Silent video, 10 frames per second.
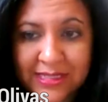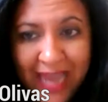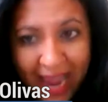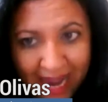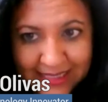
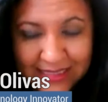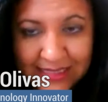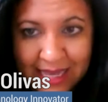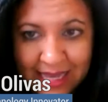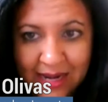tax
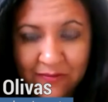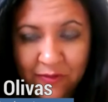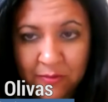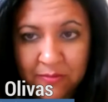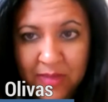incentive for
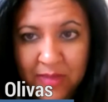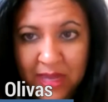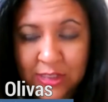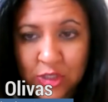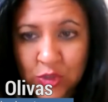me
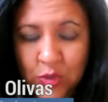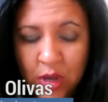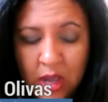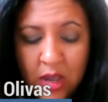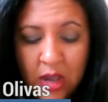
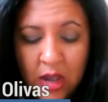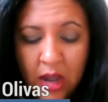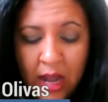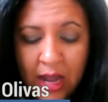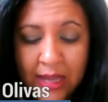to
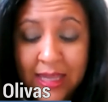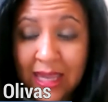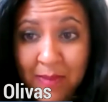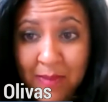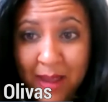uh,
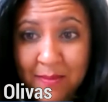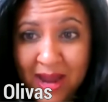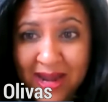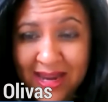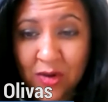keep my money
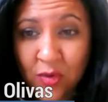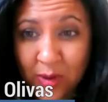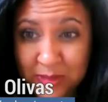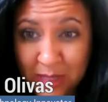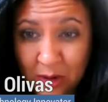in
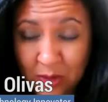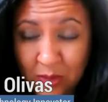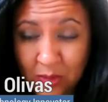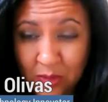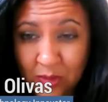crypto,
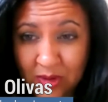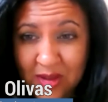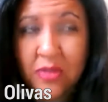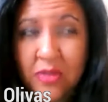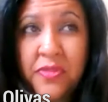
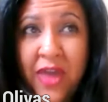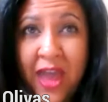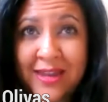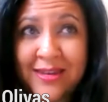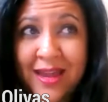
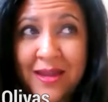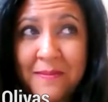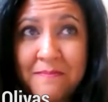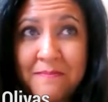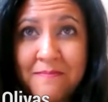then
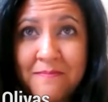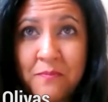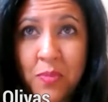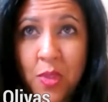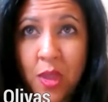
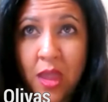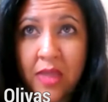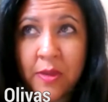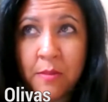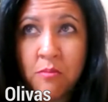
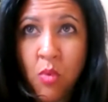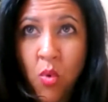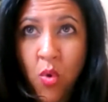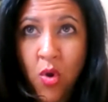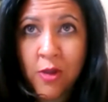the
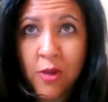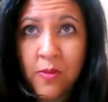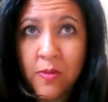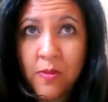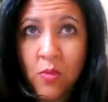
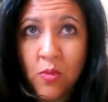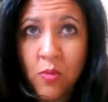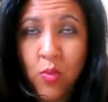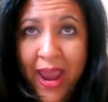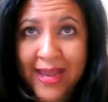more
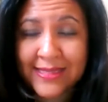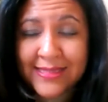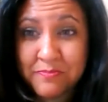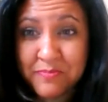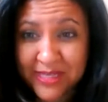ways
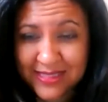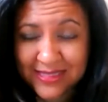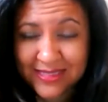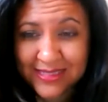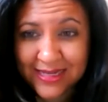that
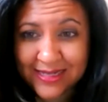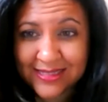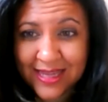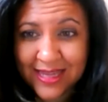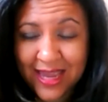businesses
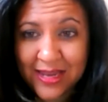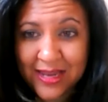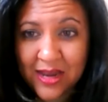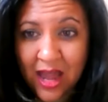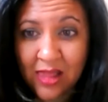
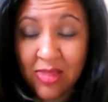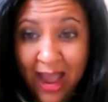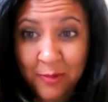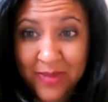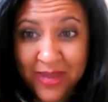can
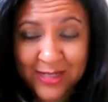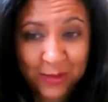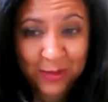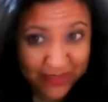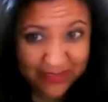allow me to do
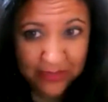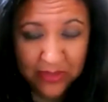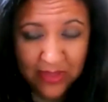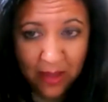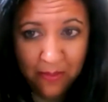business
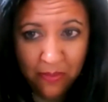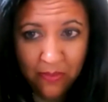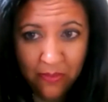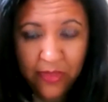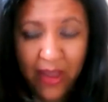with them,
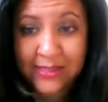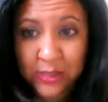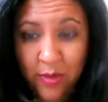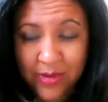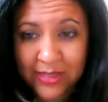that's
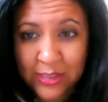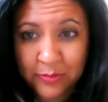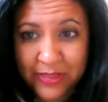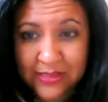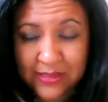who I'm going to do
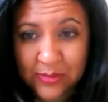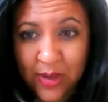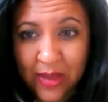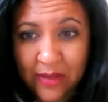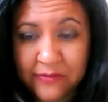business
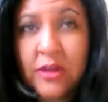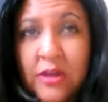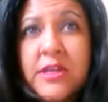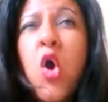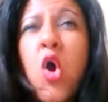with. So there's
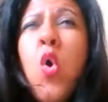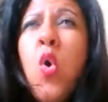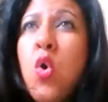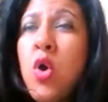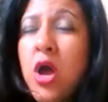a
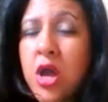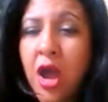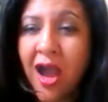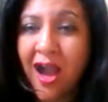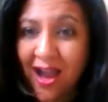whole
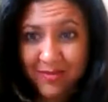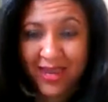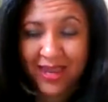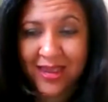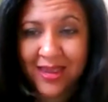
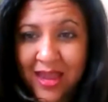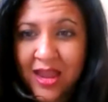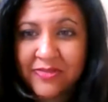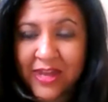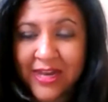economy
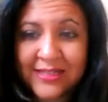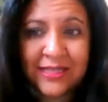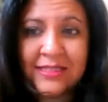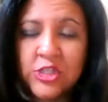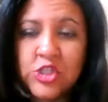that
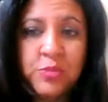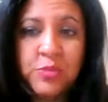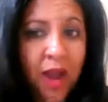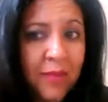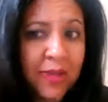exists that you're
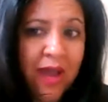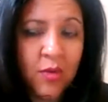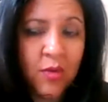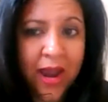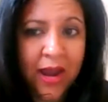probably not
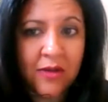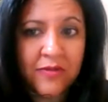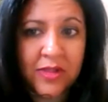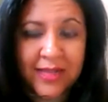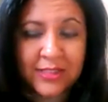aware of
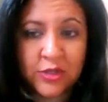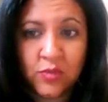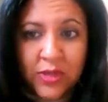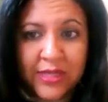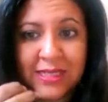unless you're
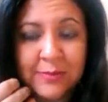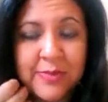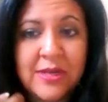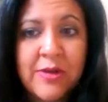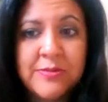really deep into
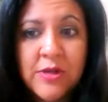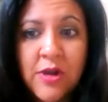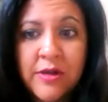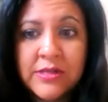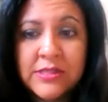
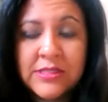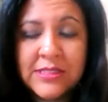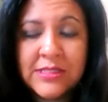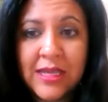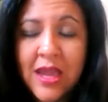cryptocurrency
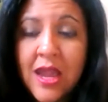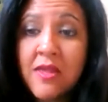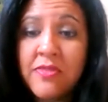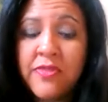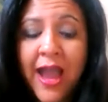
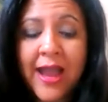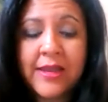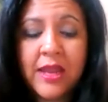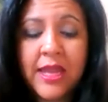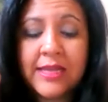that
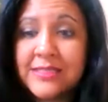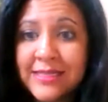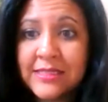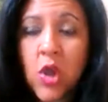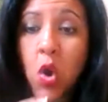
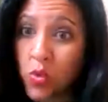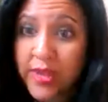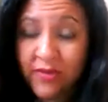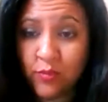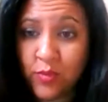exists
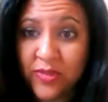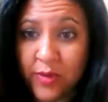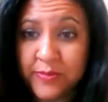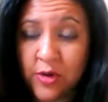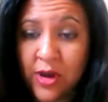only with
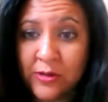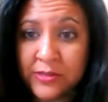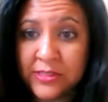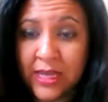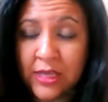
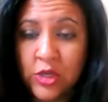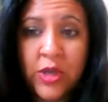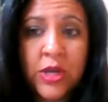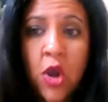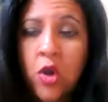cryptocurrency. You
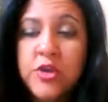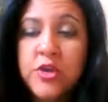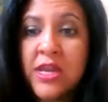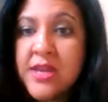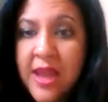can you
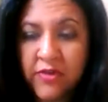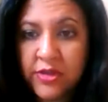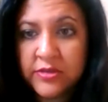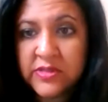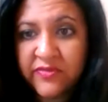can never
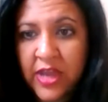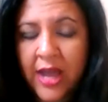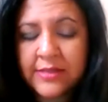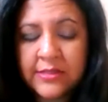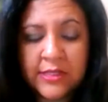use
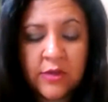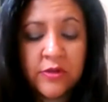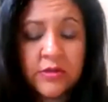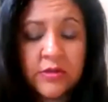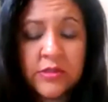fiat. So
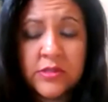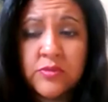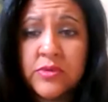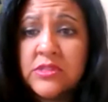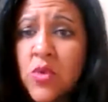there's
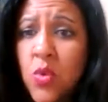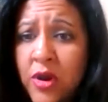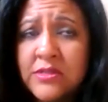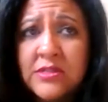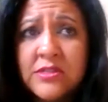resorts,
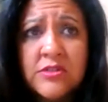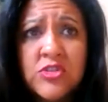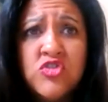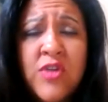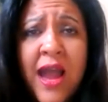there's
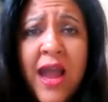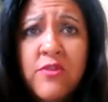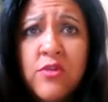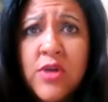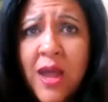travel
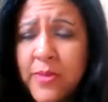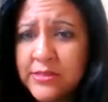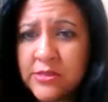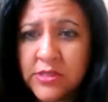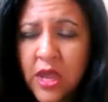companies, there's
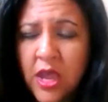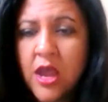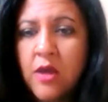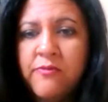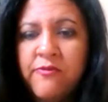
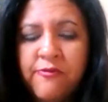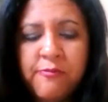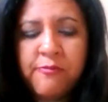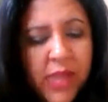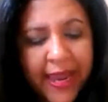
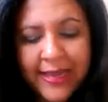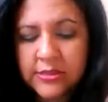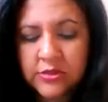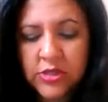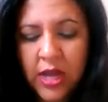planes,
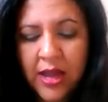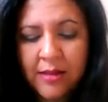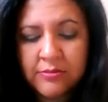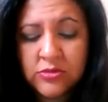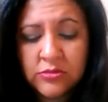there's
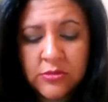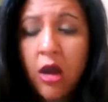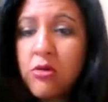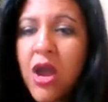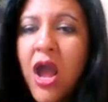um,
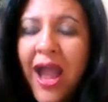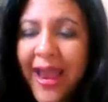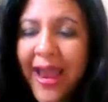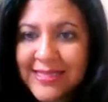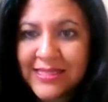all
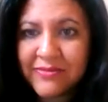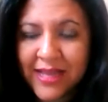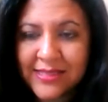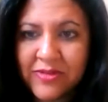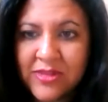kinds of
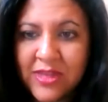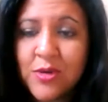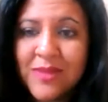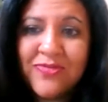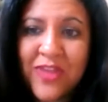things. Everything you
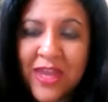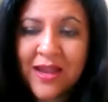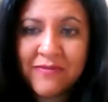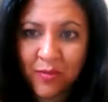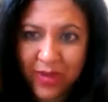can think
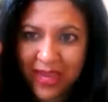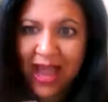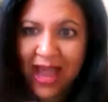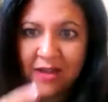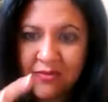of that we
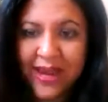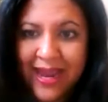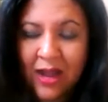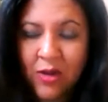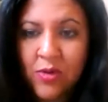have right
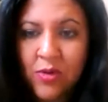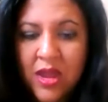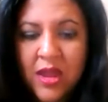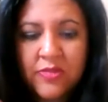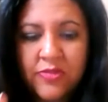now.
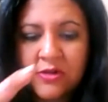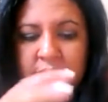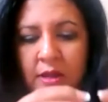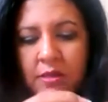There's